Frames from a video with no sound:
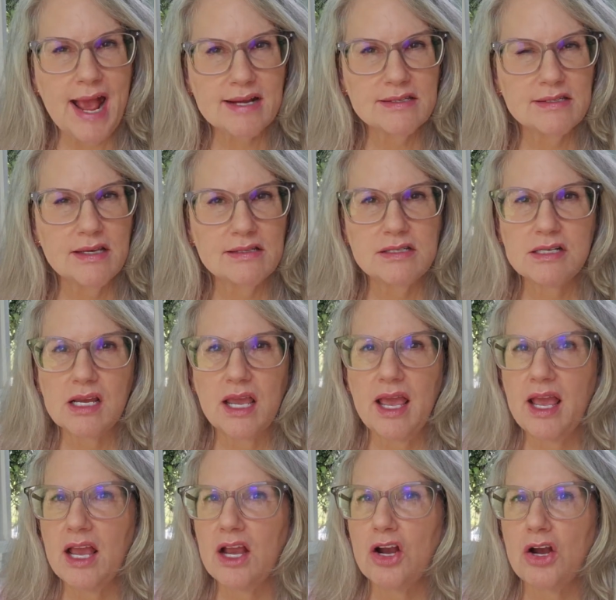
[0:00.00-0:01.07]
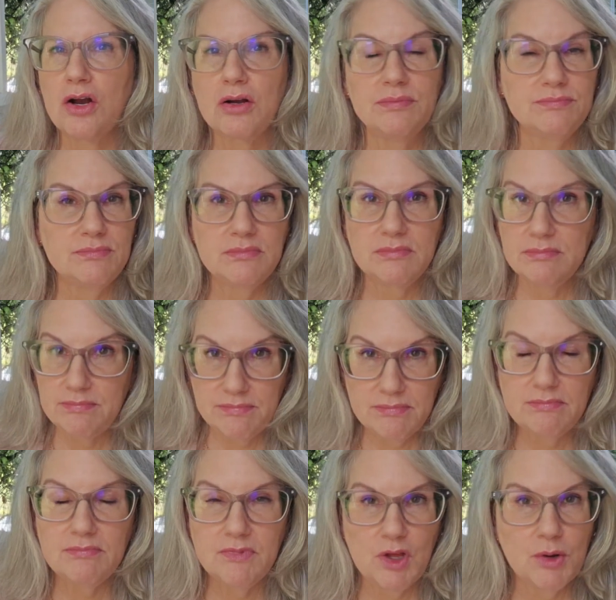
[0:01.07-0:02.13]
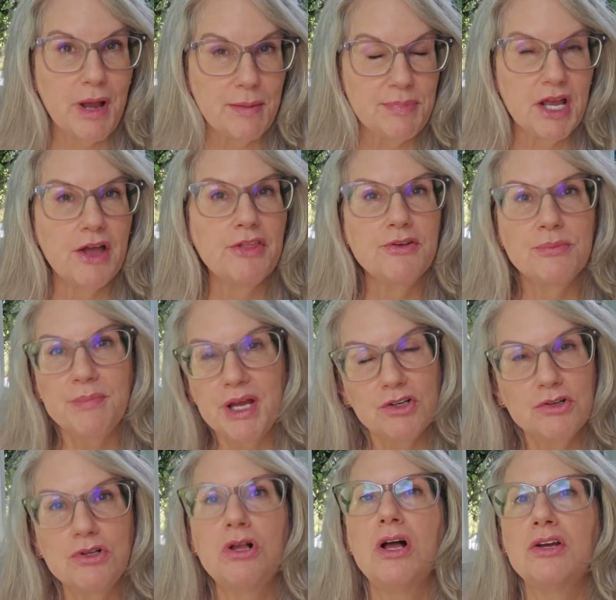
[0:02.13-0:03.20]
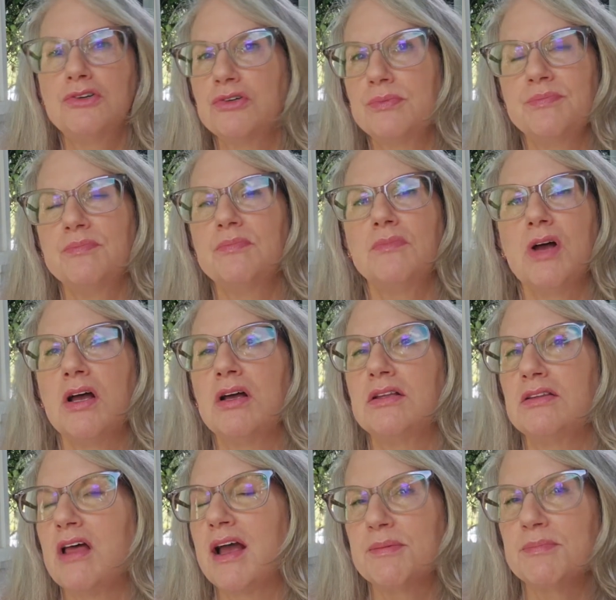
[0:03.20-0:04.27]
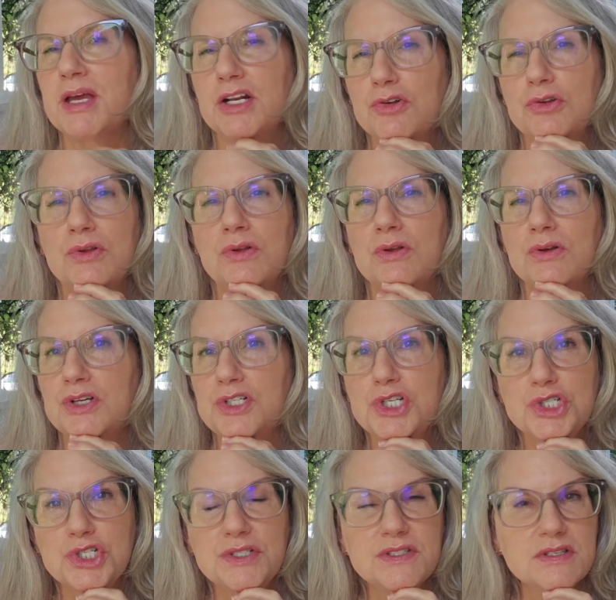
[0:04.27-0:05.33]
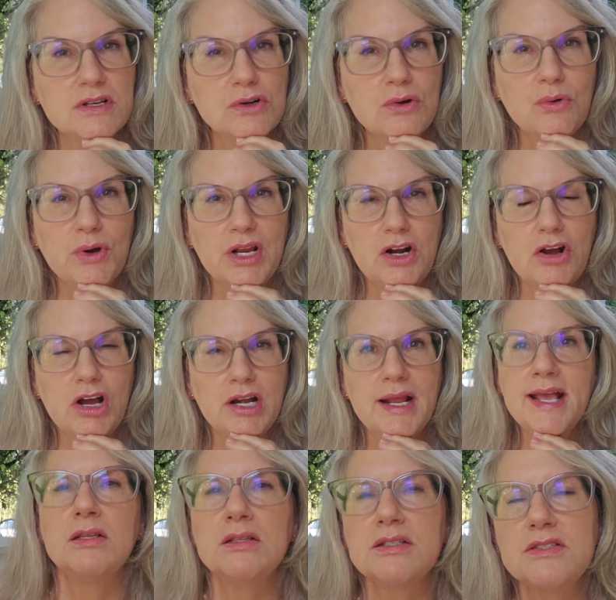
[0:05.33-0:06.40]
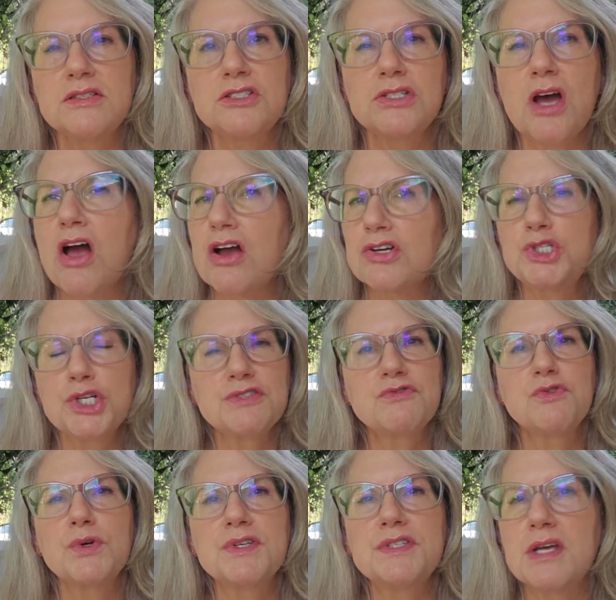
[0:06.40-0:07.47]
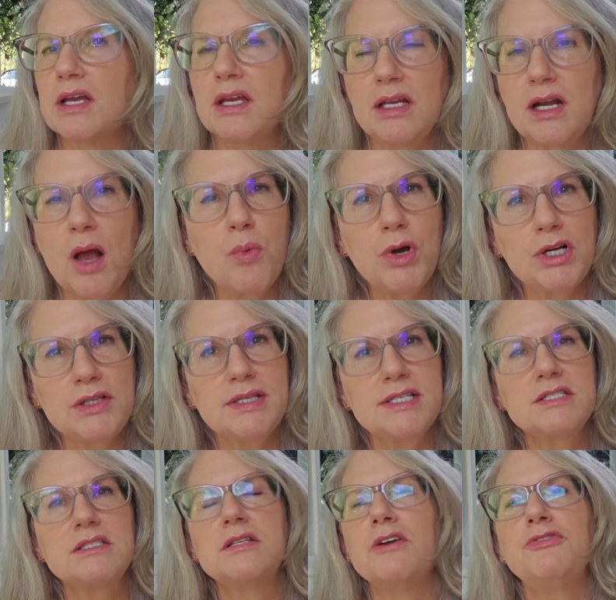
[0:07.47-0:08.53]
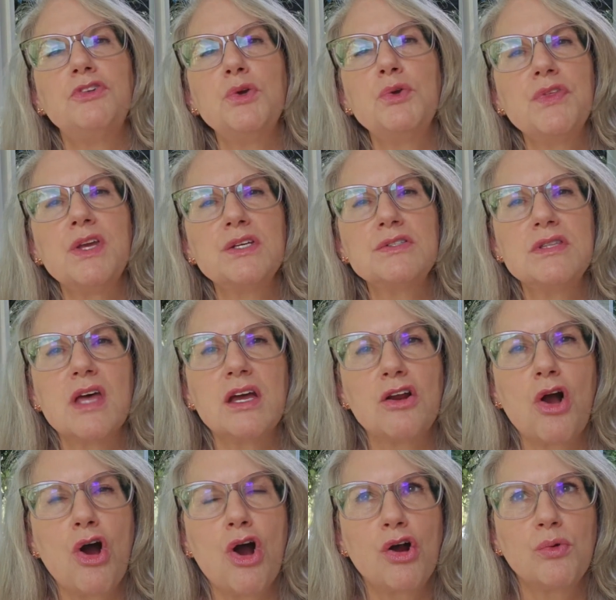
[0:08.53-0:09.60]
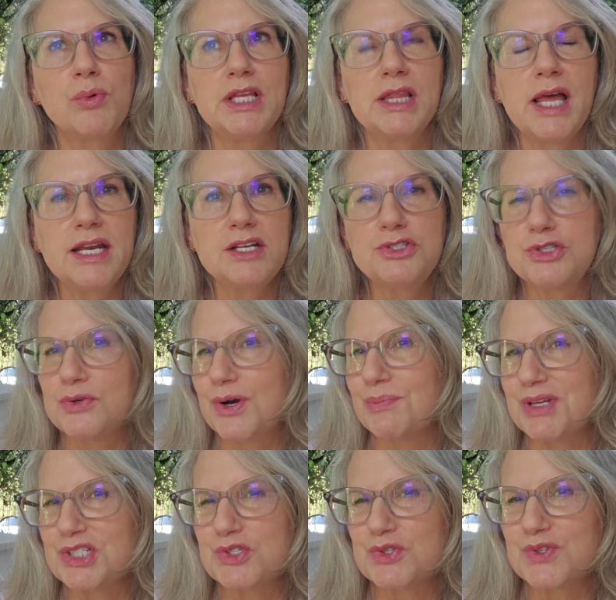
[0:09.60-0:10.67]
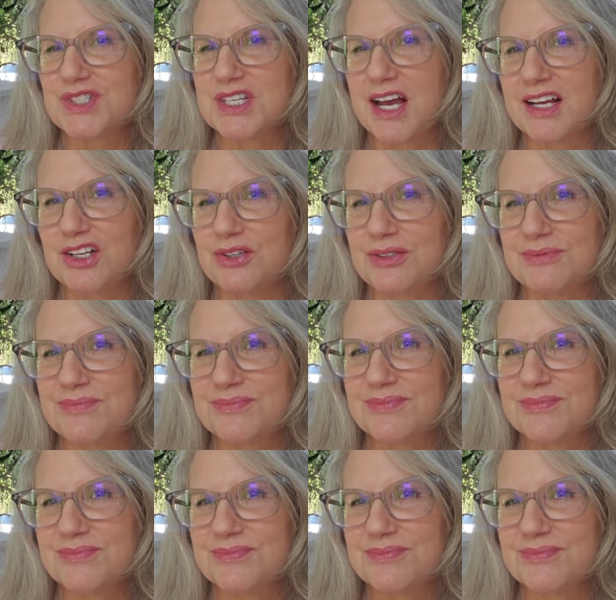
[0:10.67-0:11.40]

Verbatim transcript: access to care. There might be other medical, underlying medical conditions that are going on. Let's talk just for a second. I want to list a few things that are related to our menstrual cycle